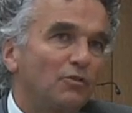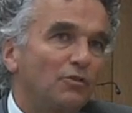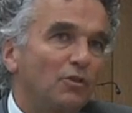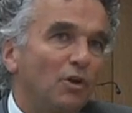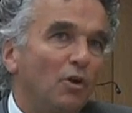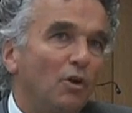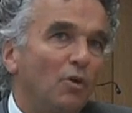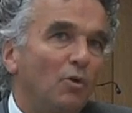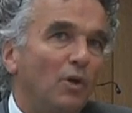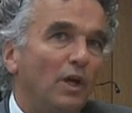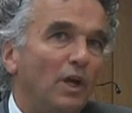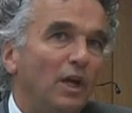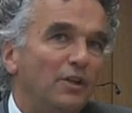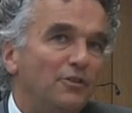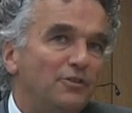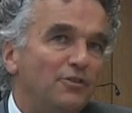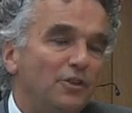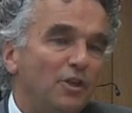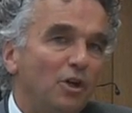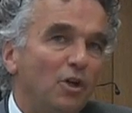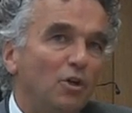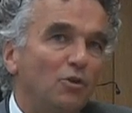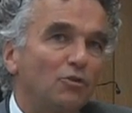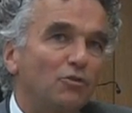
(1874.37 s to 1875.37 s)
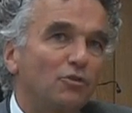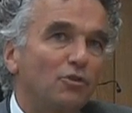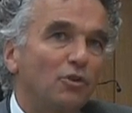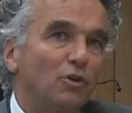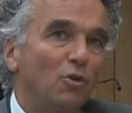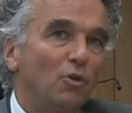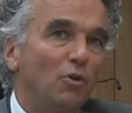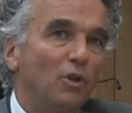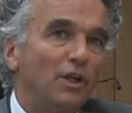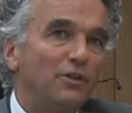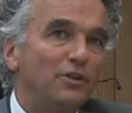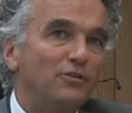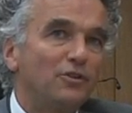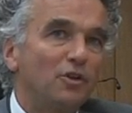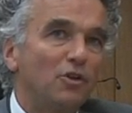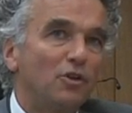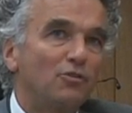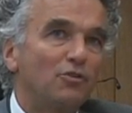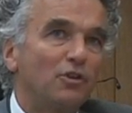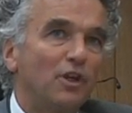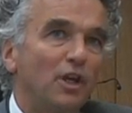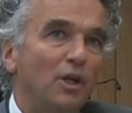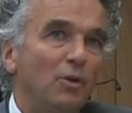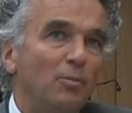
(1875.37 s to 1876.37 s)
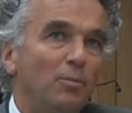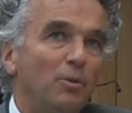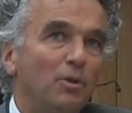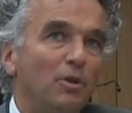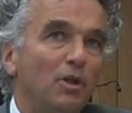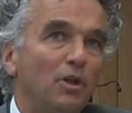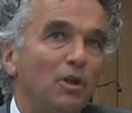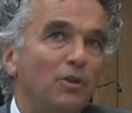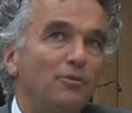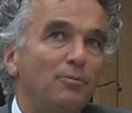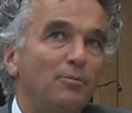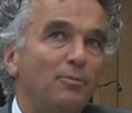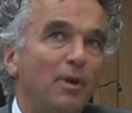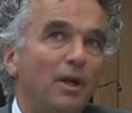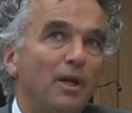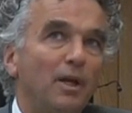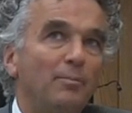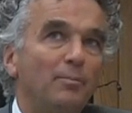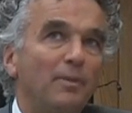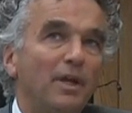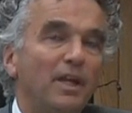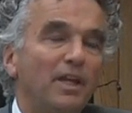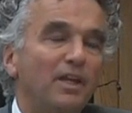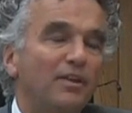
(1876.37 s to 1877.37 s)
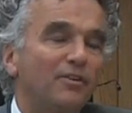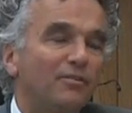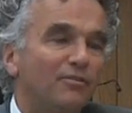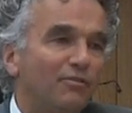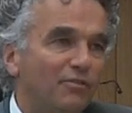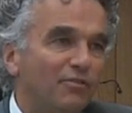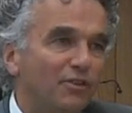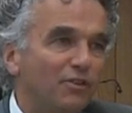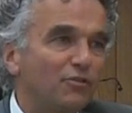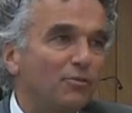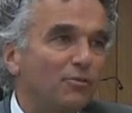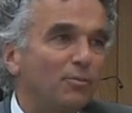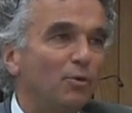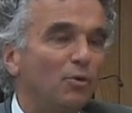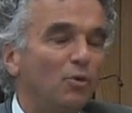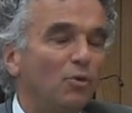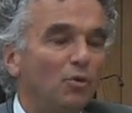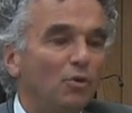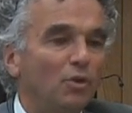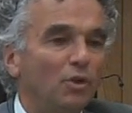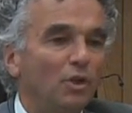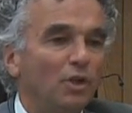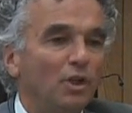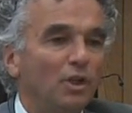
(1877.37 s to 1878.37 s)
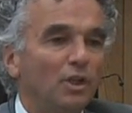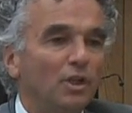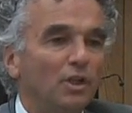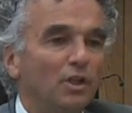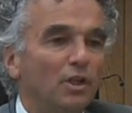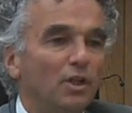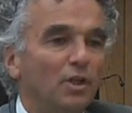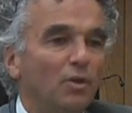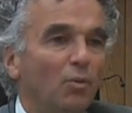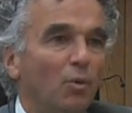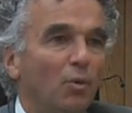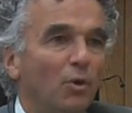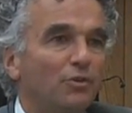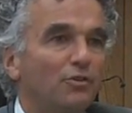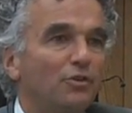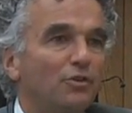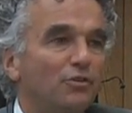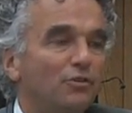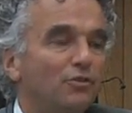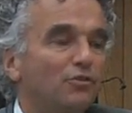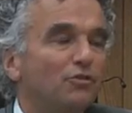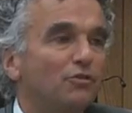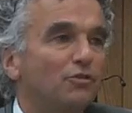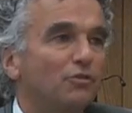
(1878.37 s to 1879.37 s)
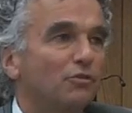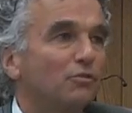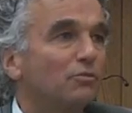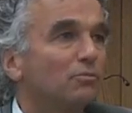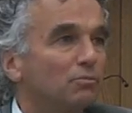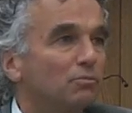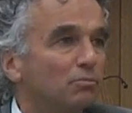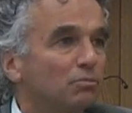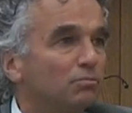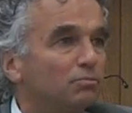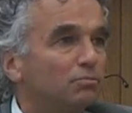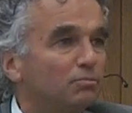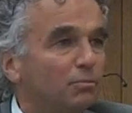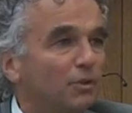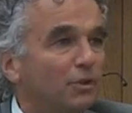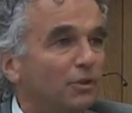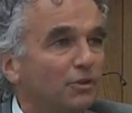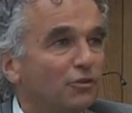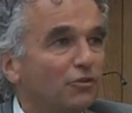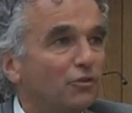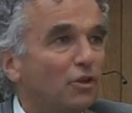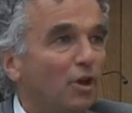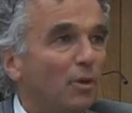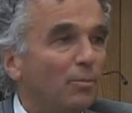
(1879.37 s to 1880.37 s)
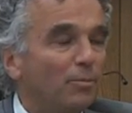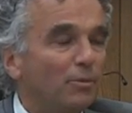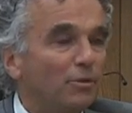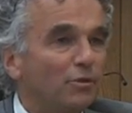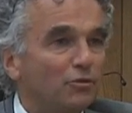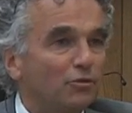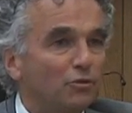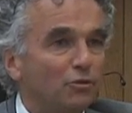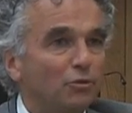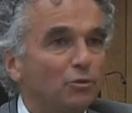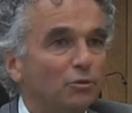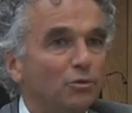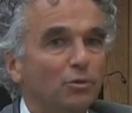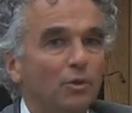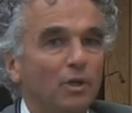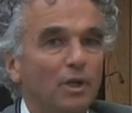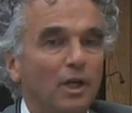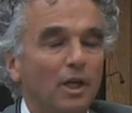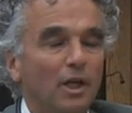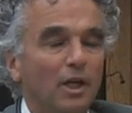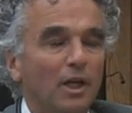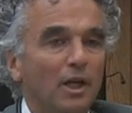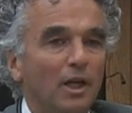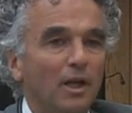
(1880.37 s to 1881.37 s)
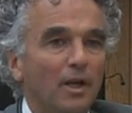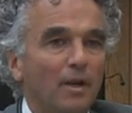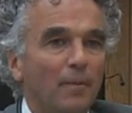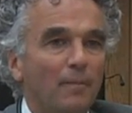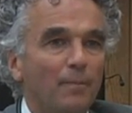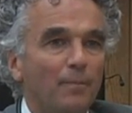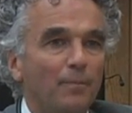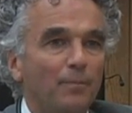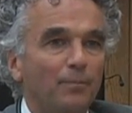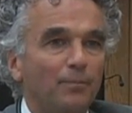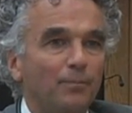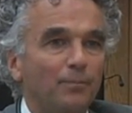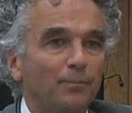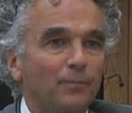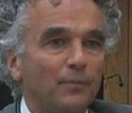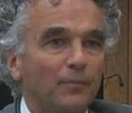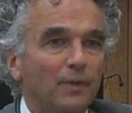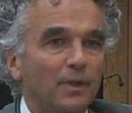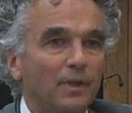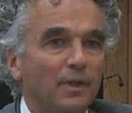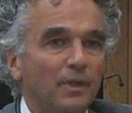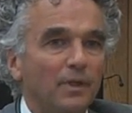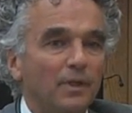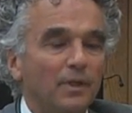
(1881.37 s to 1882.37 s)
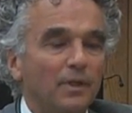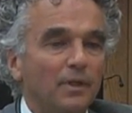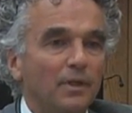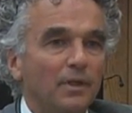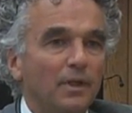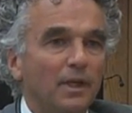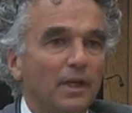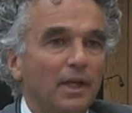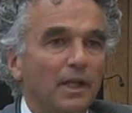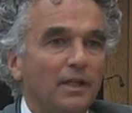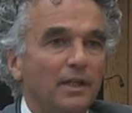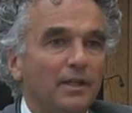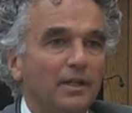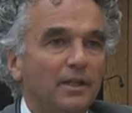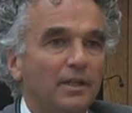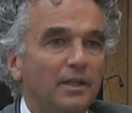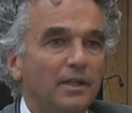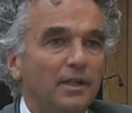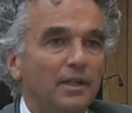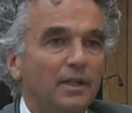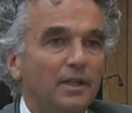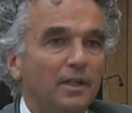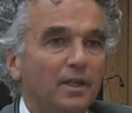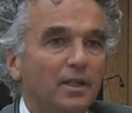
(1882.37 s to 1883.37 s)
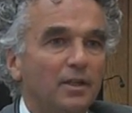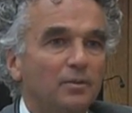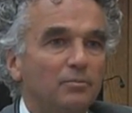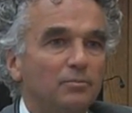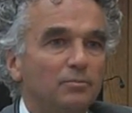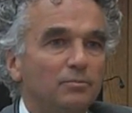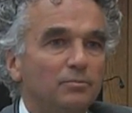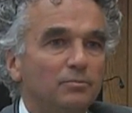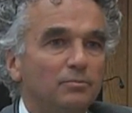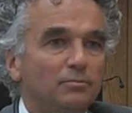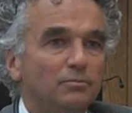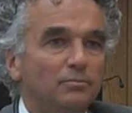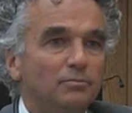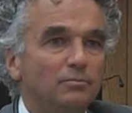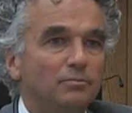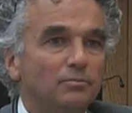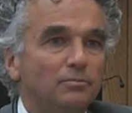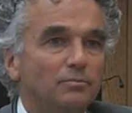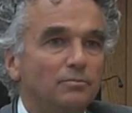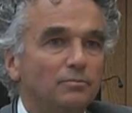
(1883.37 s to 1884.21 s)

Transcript: So N G Os, all N G Os help a lot by making visible what these what these companies do, um, and um,